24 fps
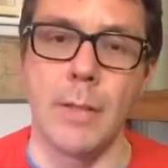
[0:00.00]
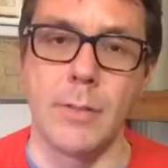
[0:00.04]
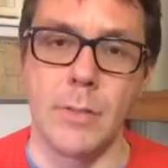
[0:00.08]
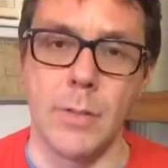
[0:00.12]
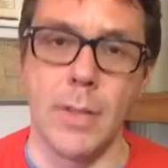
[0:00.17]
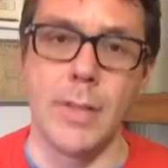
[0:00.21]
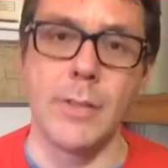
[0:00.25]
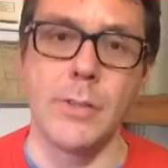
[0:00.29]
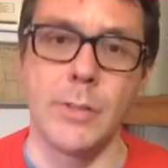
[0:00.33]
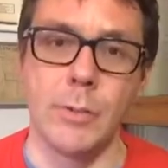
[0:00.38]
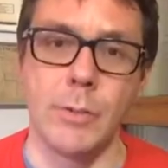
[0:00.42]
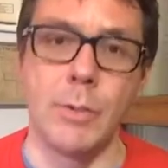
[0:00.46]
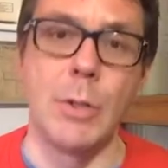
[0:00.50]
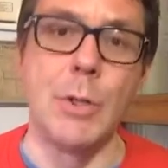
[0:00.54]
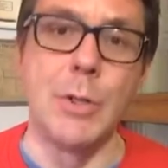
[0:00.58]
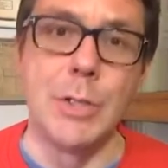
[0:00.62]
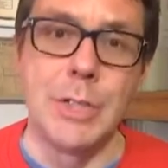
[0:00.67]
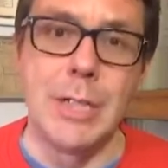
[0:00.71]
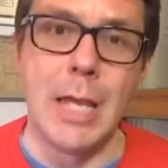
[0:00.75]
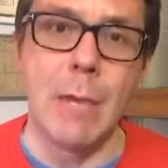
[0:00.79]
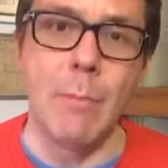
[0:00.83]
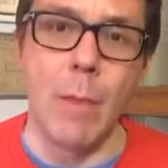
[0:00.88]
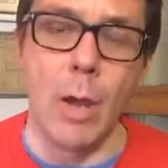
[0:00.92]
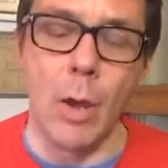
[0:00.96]
So that's a good
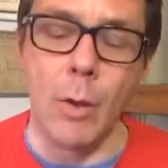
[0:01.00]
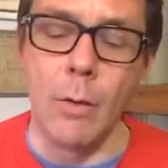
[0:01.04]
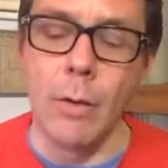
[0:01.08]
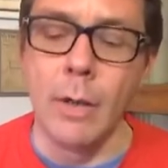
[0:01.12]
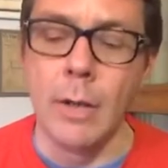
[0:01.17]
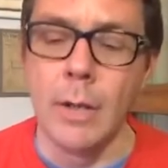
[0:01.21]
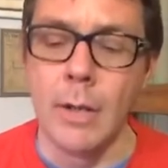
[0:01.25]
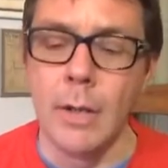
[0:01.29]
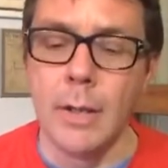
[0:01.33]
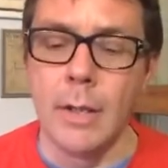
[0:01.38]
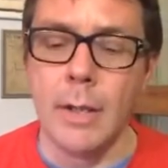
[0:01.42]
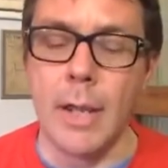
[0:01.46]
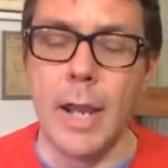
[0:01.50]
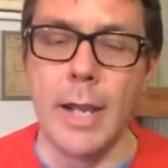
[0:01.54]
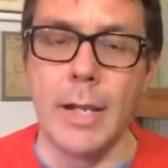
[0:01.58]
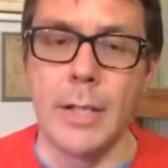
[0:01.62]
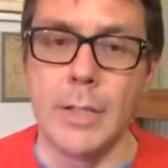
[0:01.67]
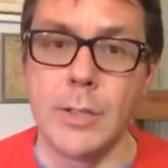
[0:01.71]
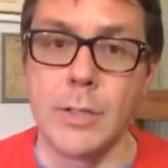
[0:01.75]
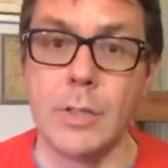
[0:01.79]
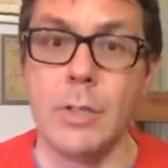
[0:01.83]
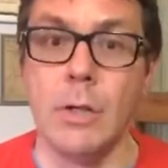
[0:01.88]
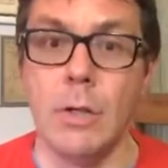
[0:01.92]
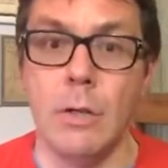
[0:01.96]
demo, and
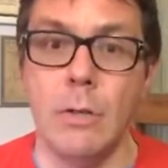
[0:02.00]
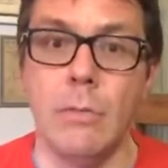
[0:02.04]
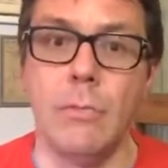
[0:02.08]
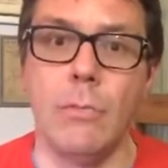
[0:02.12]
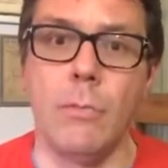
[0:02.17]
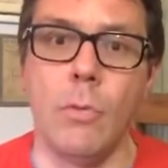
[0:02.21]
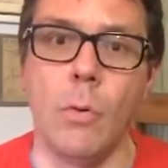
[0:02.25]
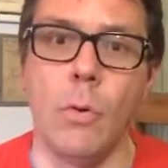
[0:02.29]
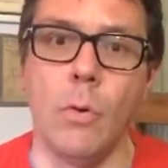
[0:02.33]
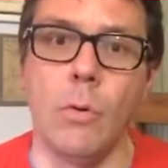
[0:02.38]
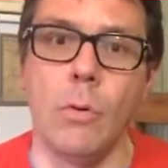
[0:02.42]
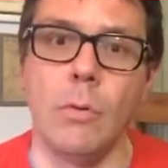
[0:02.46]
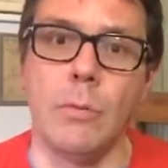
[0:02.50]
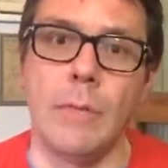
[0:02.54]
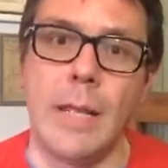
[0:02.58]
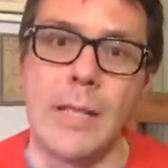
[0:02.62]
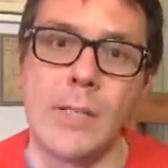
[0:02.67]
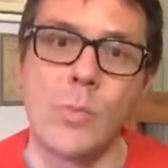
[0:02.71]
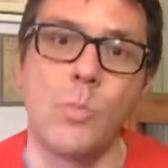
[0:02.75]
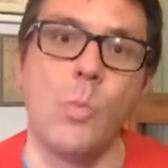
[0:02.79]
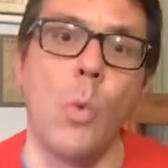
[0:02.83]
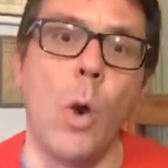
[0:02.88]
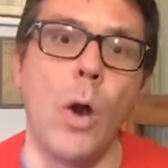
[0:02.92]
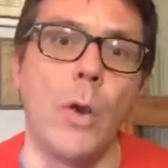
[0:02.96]
it's good
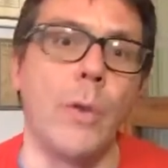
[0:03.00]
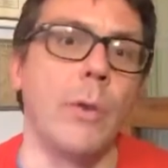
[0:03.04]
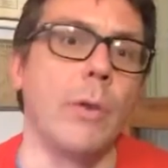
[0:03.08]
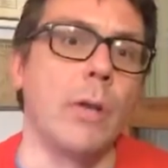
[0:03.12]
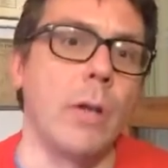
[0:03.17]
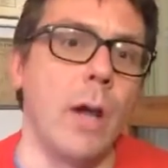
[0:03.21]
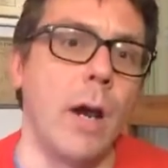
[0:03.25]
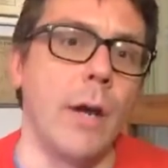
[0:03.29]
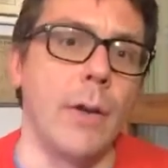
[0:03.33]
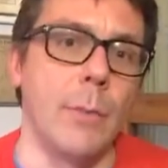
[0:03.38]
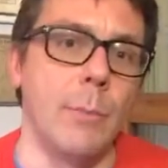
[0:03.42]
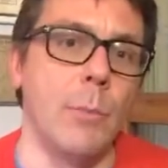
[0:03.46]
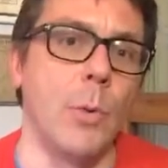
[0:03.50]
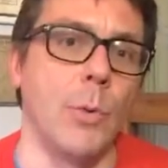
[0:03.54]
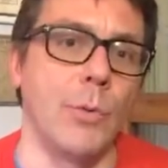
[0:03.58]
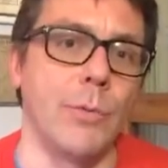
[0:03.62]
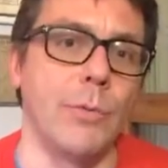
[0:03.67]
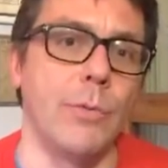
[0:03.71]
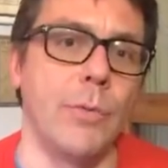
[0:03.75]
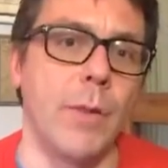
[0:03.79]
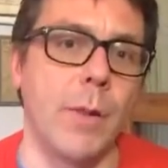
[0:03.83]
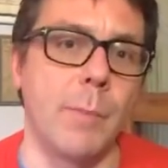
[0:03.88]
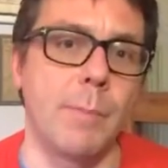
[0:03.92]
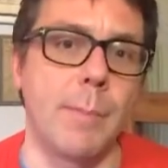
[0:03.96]
that's one kind of modern
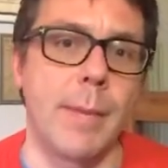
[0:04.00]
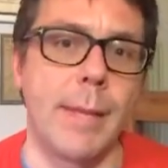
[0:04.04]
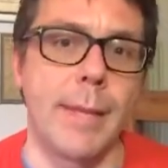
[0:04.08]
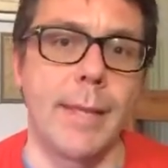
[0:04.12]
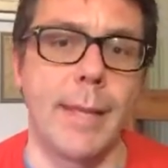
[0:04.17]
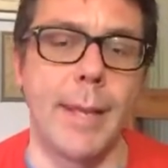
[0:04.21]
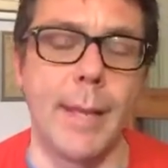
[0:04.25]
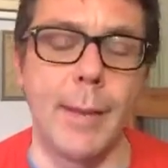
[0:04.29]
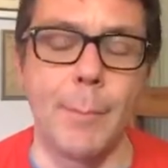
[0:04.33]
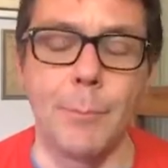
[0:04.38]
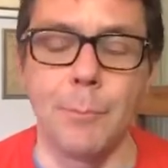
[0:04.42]
filmmaking.